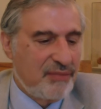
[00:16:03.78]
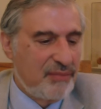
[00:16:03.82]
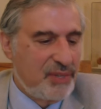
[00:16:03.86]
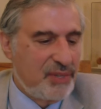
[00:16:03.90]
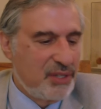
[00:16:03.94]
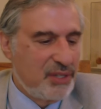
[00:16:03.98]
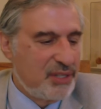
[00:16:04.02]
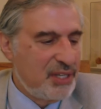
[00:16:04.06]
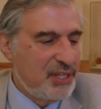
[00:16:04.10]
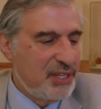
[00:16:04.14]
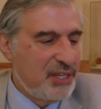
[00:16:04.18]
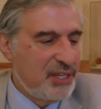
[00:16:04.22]
of
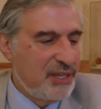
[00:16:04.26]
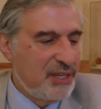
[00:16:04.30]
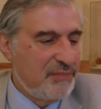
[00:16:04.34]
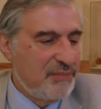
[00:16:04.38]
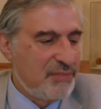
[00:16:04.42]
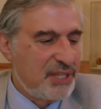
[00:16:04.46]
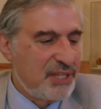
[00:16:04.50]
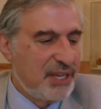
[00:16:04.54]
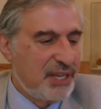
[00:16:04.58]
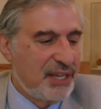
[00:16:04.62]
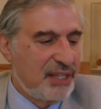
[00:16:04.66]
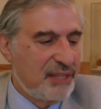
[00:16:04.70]

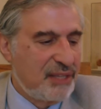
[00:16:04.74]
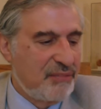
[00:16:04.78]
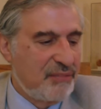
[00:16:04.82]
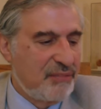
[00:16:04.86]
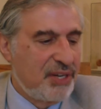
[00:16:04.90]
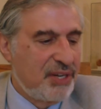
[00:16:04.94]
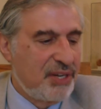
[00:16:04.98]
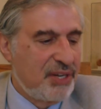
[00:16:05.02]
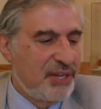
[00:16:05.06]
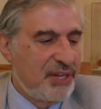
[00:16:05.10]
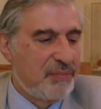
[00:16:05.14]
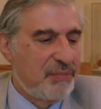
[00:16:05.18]
museums, like the
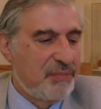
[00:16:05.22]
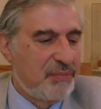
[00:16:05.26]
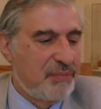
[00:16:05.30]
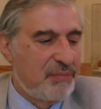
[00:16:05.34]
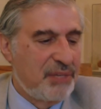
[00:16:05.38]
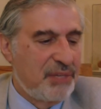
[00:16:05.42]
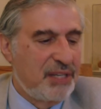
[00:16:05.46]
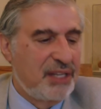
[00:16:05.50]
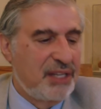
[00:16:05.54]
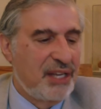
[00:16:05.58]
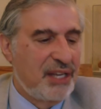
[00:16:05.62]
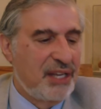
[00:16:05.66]
British
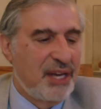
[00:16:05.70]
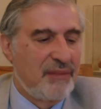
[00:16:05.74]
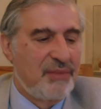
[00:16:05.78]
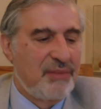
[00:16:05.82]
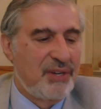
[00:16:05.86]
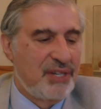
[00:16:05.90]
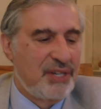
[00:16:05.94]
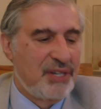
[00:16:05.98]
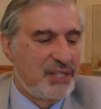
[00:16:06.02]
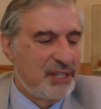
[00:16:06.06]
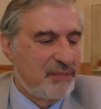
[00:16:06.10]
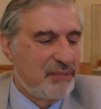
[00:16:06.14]
Public
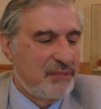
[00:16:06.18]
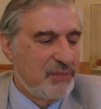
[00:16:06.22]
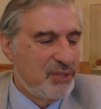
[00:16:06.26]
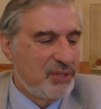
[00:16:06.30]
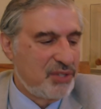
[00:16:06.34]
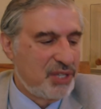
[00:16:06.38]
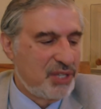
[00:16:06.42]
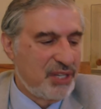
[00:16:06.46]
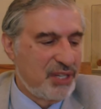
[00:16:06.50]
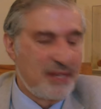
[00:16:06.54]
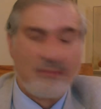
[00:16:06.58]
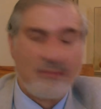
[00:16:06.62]
Libraries and
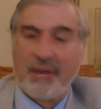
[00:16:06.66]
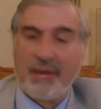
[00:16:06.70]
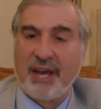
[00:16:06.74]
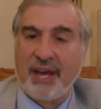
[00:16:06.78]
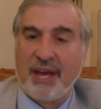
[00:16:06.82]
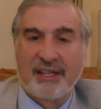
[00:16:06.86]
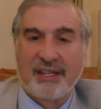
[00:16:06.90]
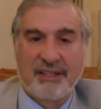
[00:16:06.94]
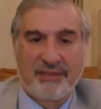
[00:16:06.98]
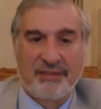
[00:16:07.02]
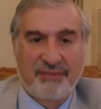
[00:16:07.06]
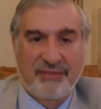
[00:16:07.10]
Museum
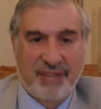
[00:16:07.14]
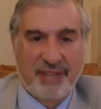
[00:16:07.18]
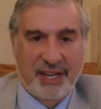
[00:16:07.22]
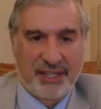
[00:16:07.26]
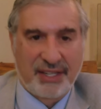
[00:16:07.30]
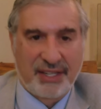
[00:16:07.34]
Act of